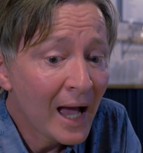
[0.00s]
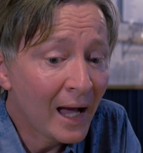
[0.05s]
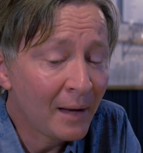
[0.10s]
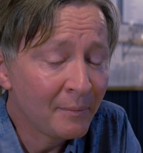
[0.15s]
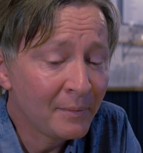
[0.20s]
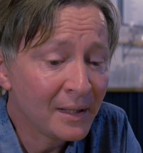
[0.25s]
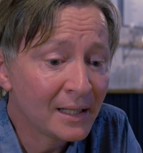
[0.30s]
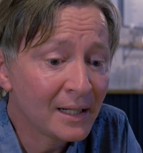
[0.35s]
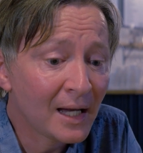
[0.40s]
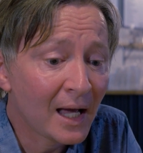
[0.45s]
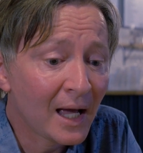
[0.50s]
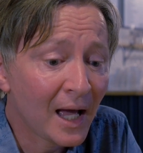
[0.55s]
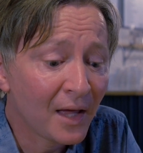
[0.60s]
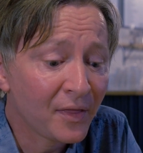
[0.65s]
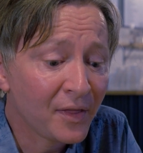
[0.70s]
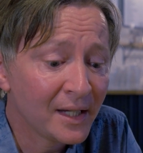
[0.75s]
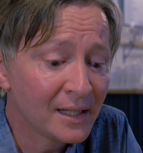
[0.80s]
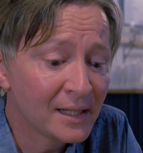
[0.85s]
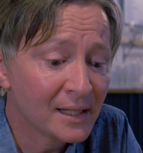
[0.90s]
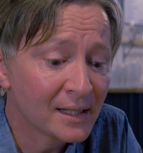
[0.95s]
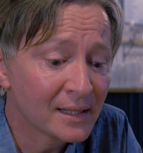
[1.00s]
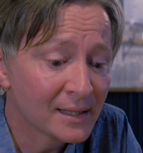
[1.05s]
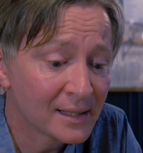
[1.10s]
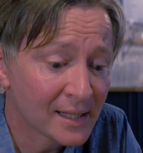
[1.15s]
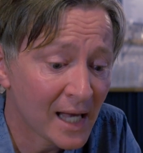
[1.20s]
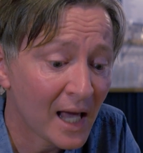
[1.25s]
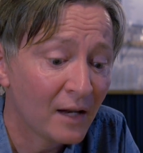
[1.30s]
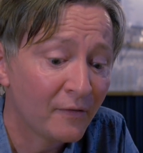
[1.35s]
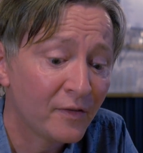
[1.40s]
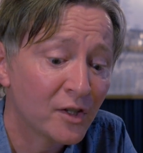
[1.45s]
I mean, I think
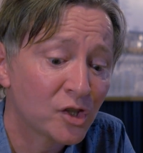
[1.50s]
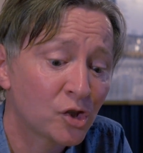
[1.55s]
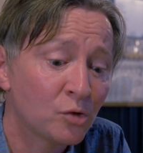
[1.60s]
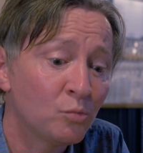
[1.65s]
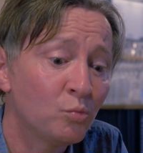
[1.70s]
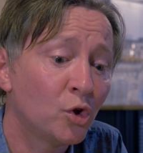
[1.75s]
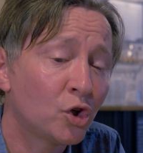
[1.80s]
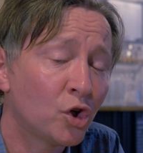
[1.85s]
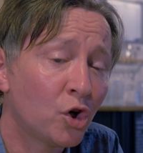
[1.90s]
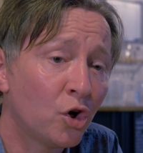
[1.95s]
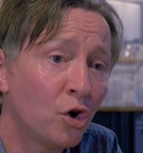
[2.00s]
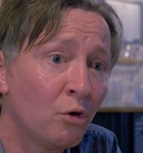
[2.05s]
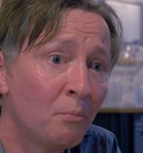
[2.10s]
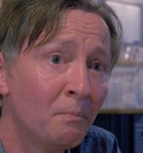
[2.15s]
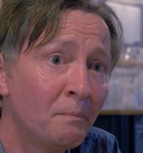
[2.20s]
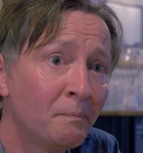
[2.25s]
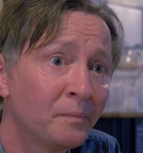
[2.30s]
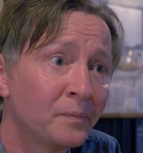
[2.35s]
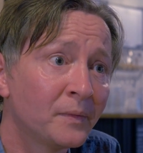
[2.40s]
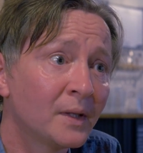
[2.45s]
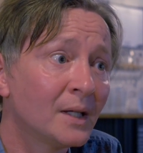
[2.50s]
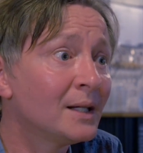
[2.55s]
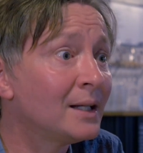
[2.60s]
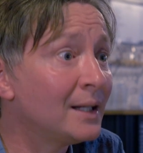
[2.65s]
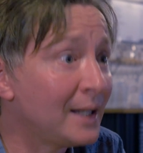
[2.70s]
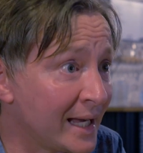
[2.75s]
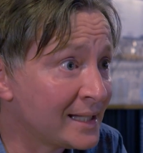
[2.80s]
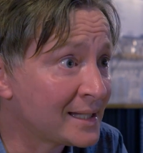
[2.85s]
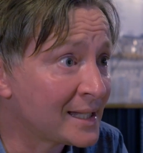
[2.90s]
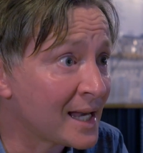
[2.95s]
television will come
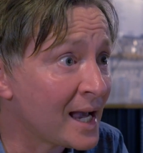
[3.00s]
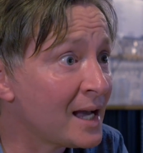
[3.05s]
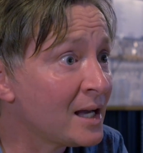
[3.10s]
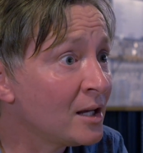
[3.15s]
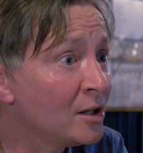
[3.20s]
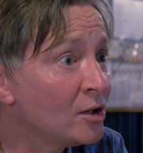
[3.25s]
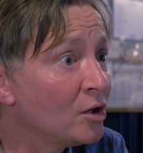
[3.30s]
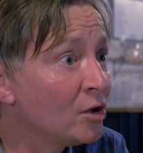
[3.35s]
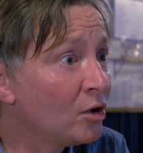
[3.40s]
later,